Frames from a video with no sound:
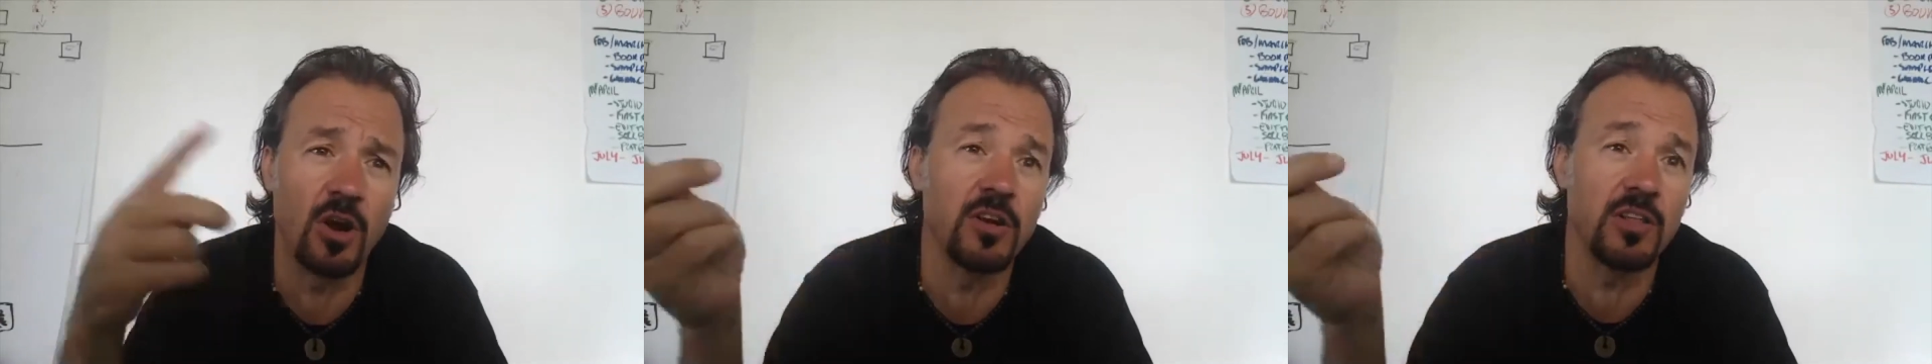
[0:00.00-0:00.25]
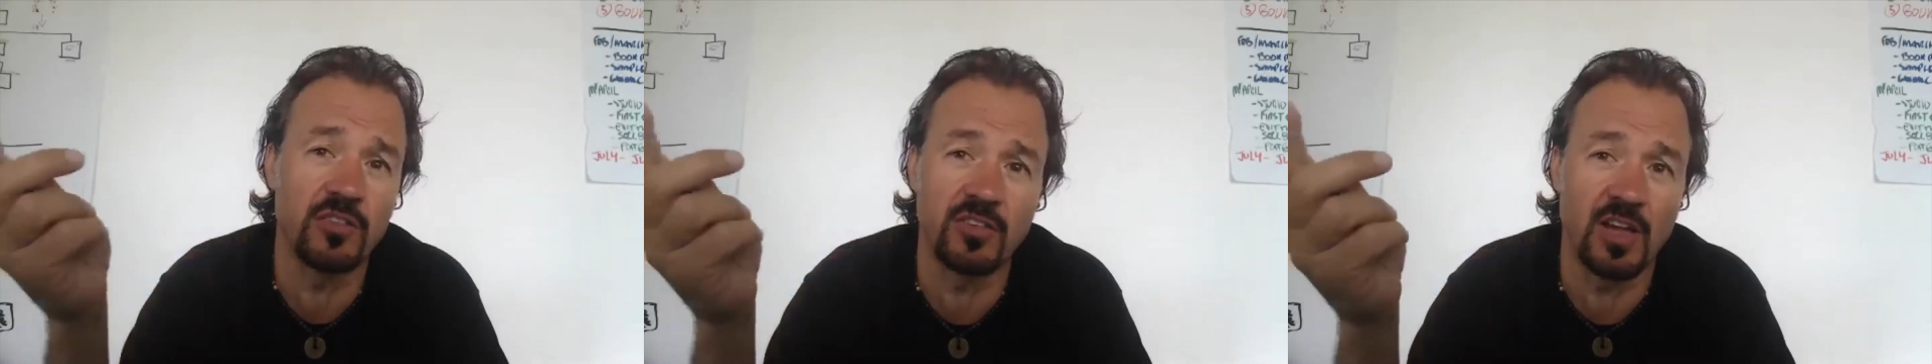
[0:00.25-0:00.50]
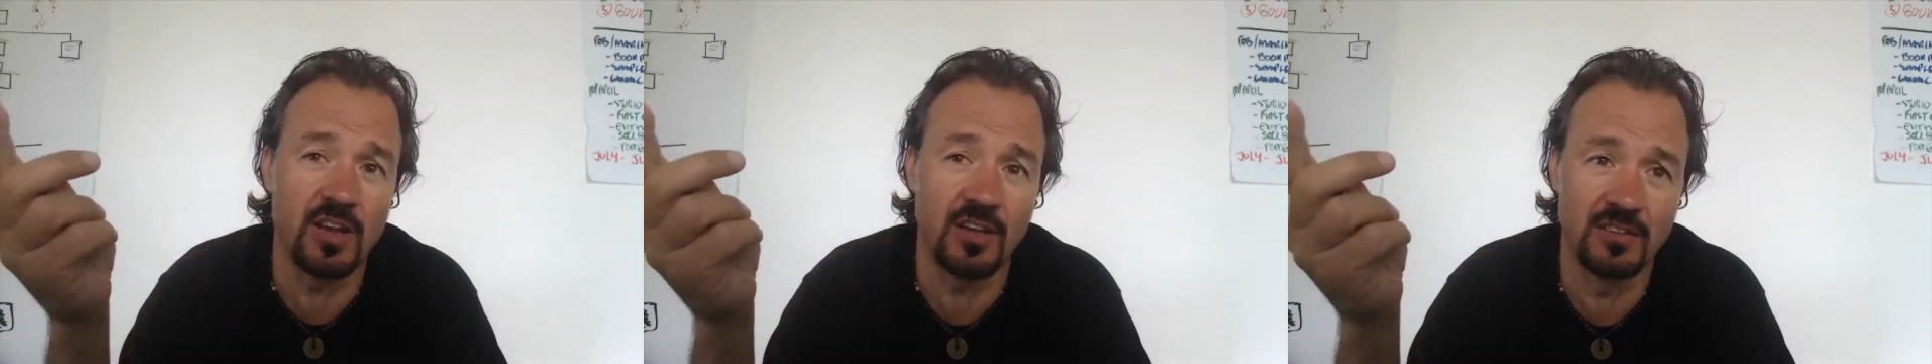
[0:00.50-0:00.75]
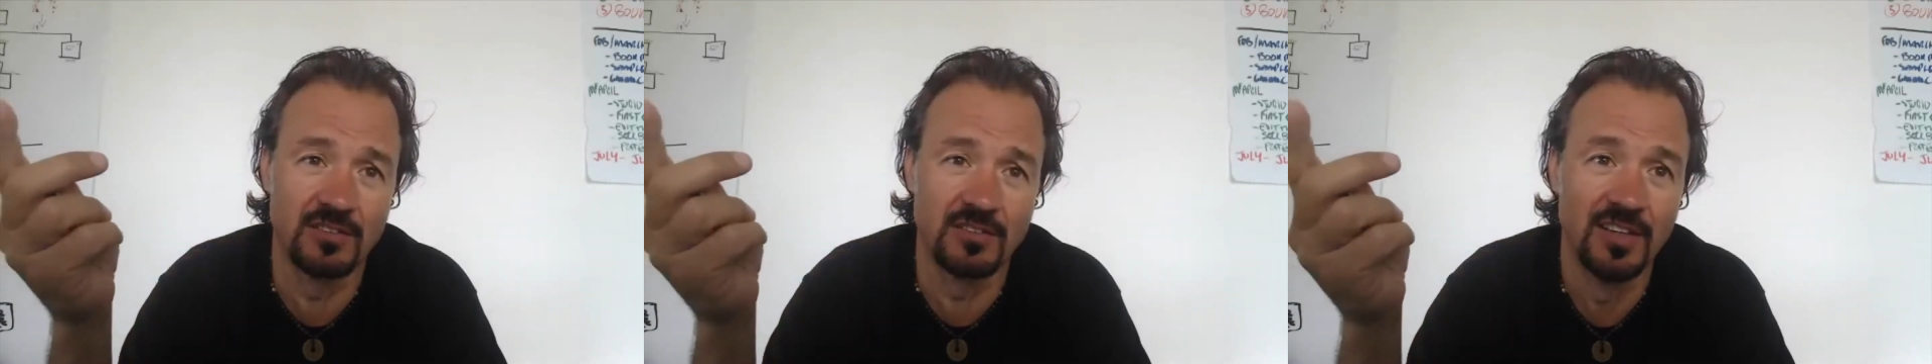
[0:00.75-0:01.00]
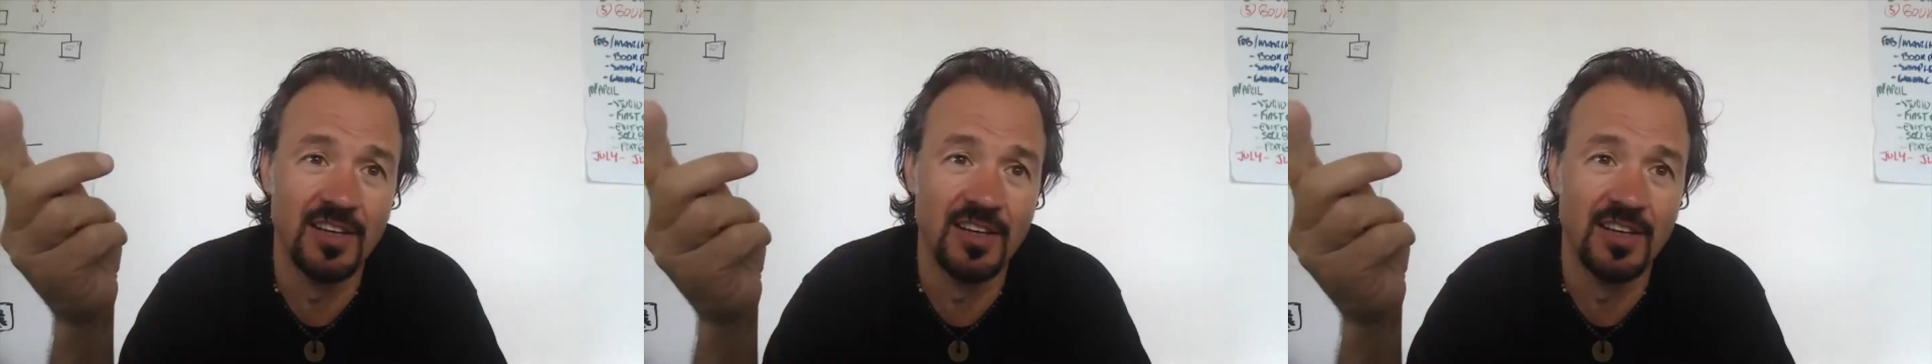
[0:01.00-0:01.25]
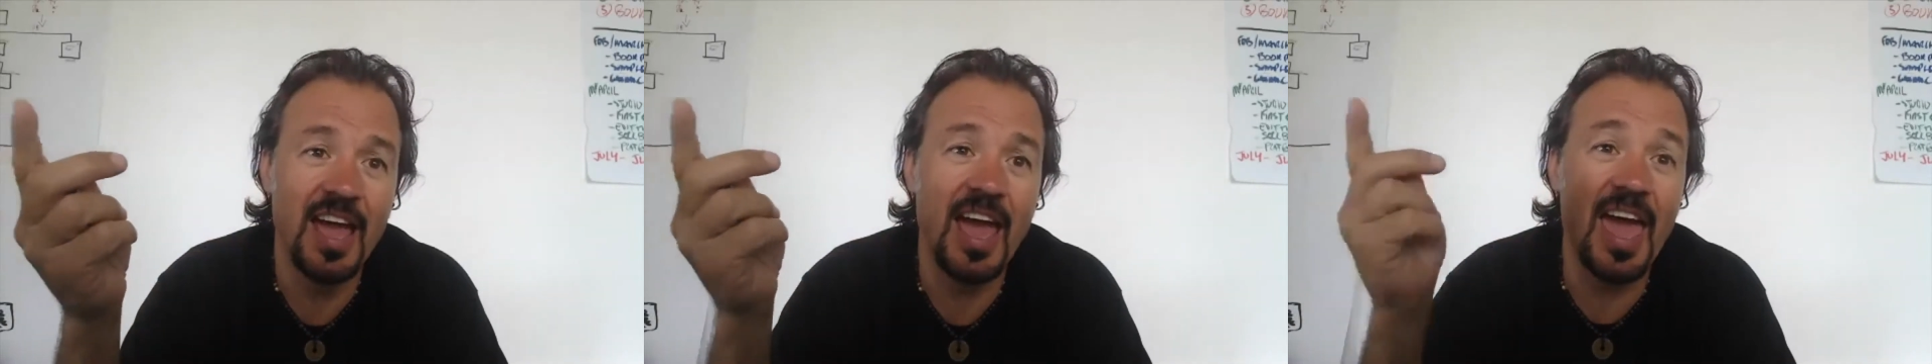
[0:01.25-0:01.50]
inside it
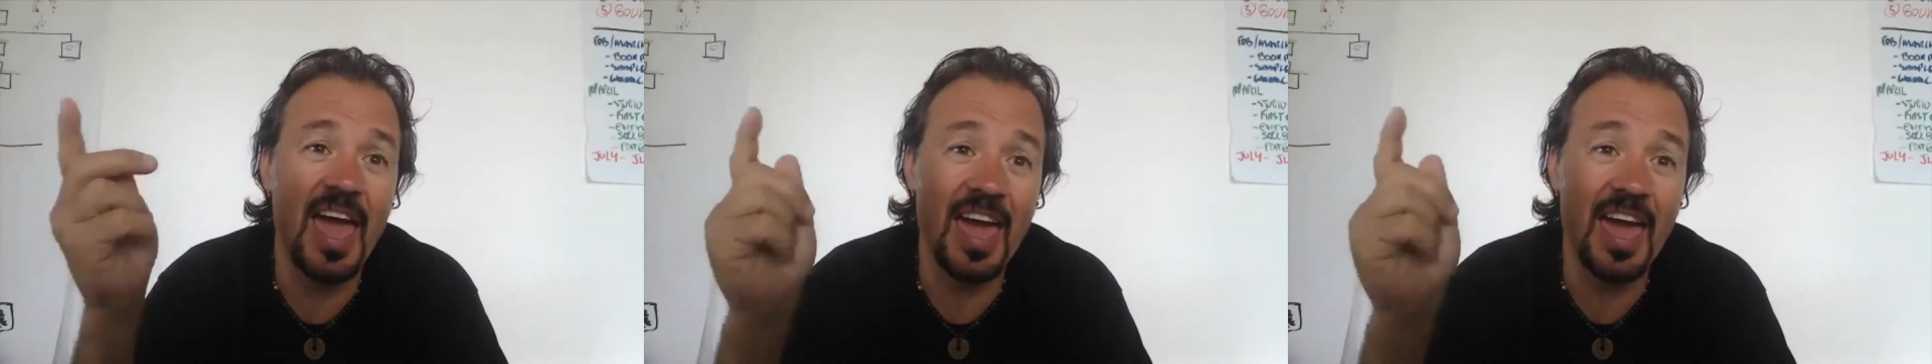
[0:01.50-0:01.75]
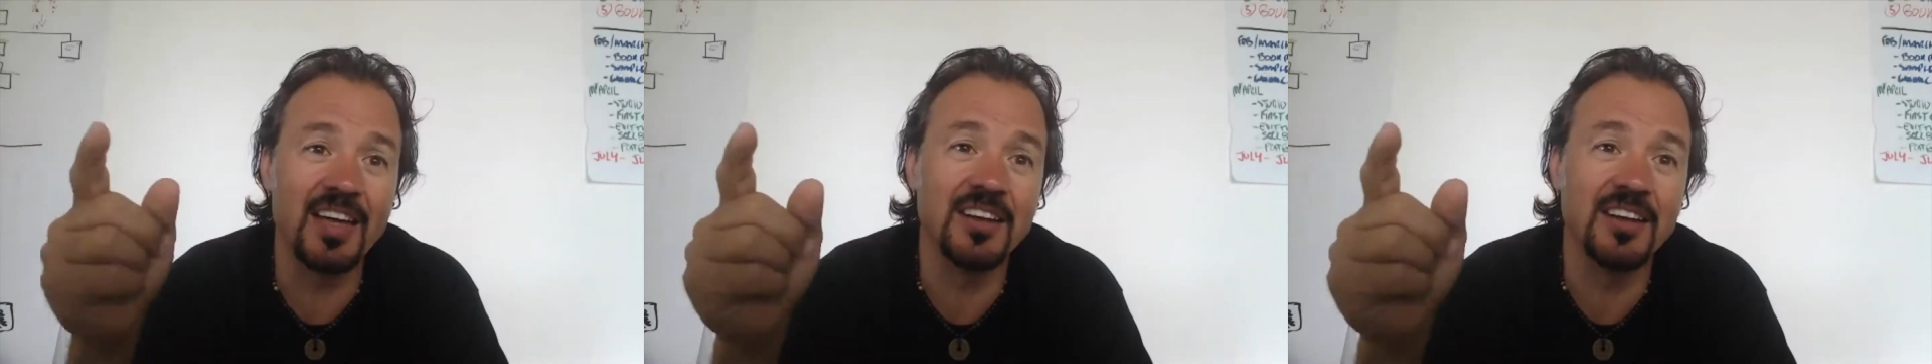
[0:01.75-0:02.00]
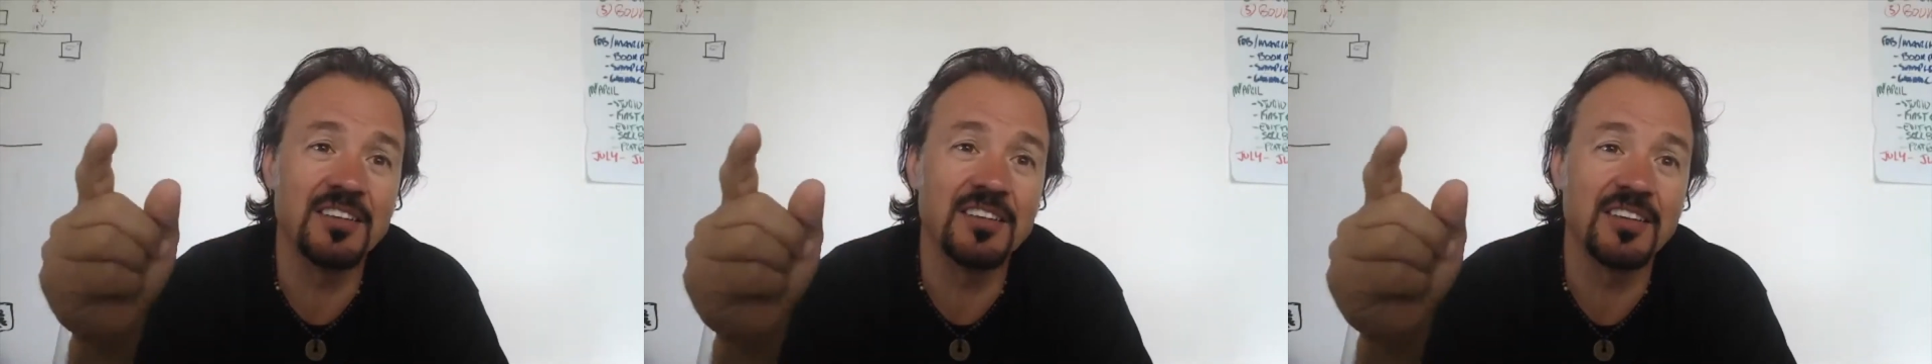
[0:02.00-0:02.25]
and